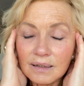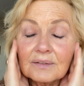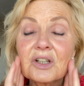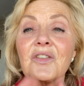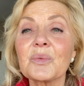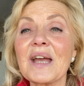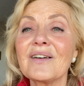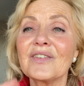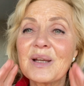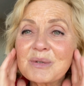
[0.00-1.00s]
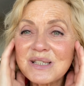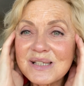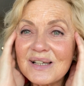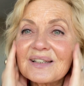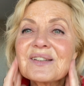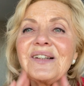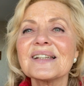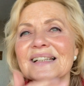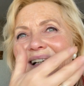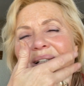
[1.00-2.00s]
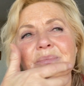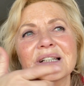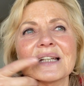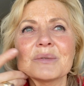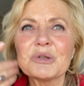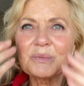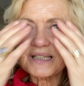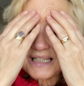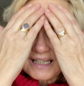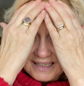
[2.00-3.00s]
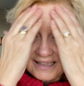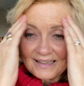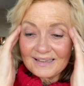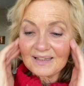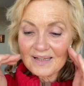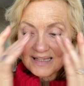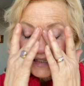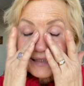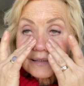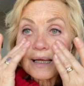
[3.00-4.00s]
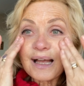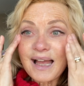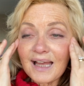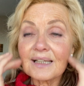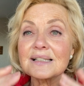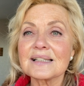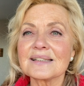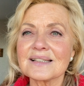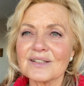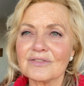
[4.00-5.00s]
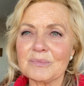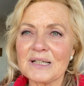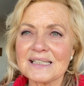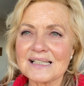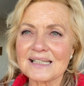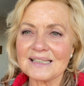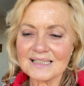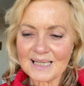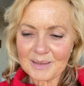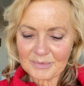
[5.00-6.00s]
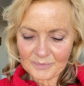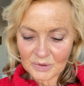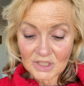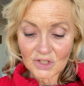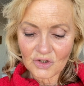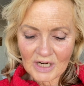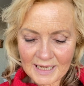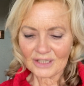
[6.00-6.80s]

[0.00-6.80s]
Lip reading: not that we have very much sun in Northern Ireland, but at the moment it's excellent for my skin type, which is dry.